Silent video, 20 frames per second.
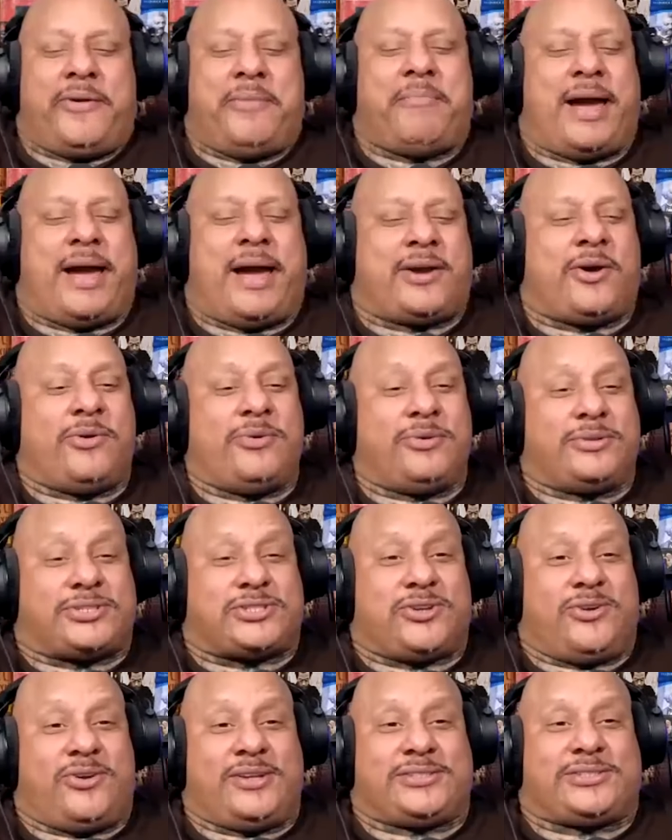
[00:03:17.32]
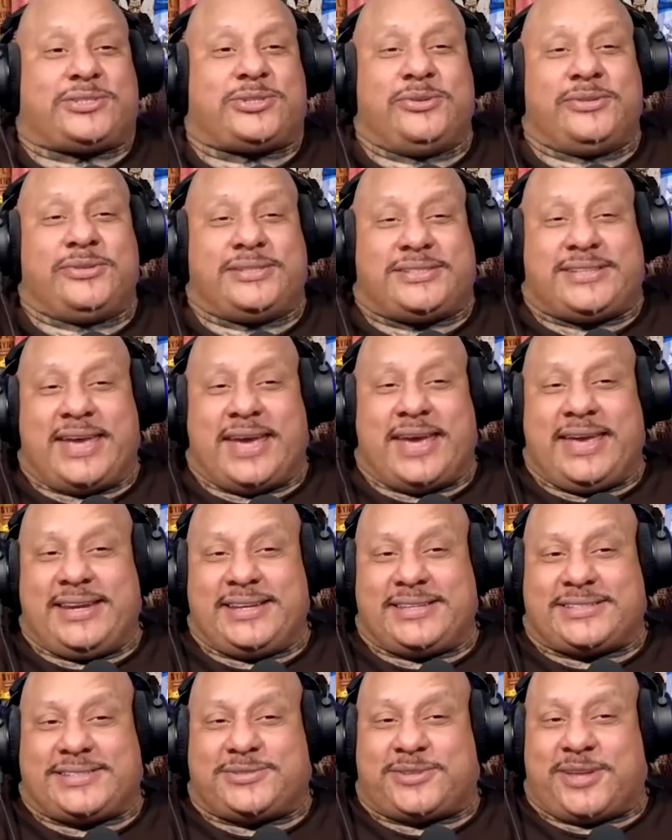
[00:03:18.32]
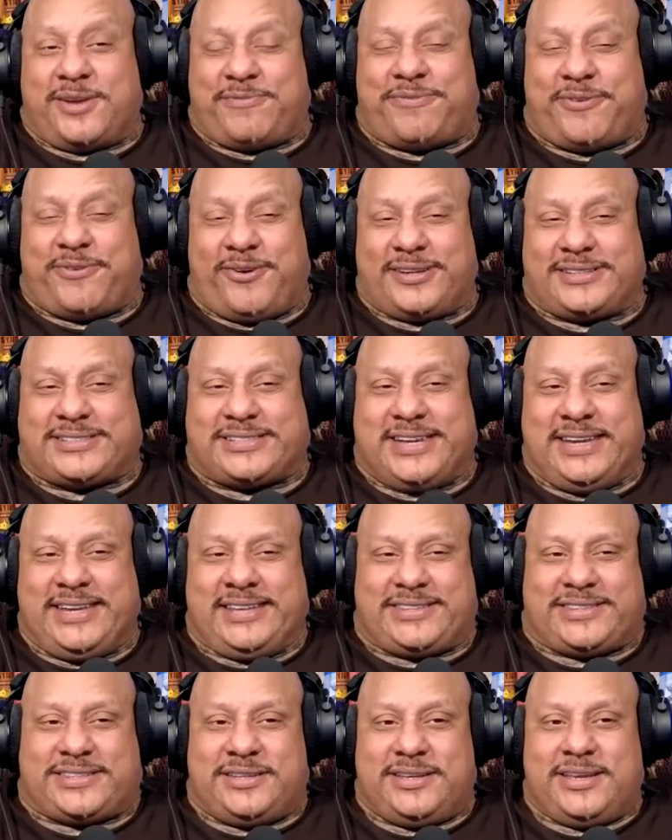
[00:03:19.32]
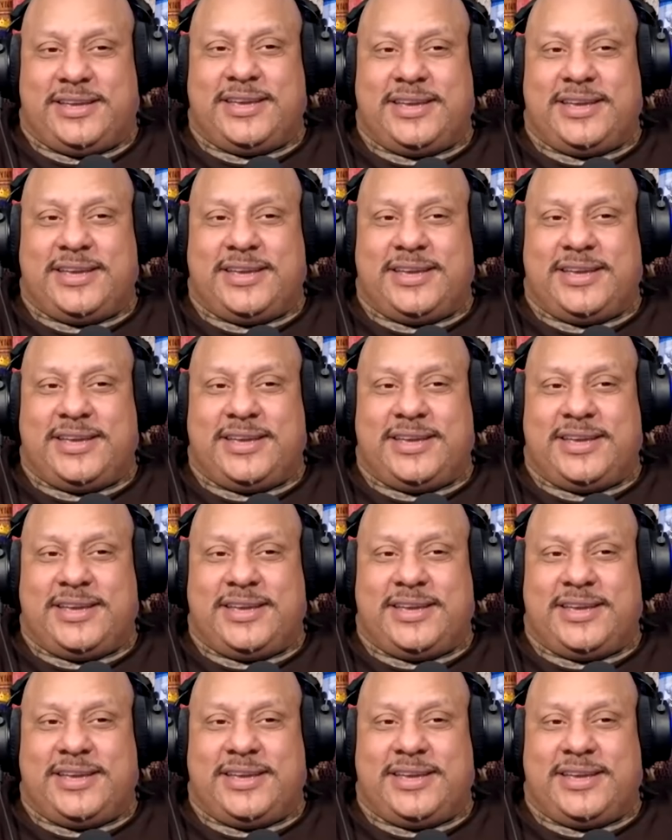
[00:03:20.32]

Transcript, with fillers: my gooch on Tuesday the the 14th.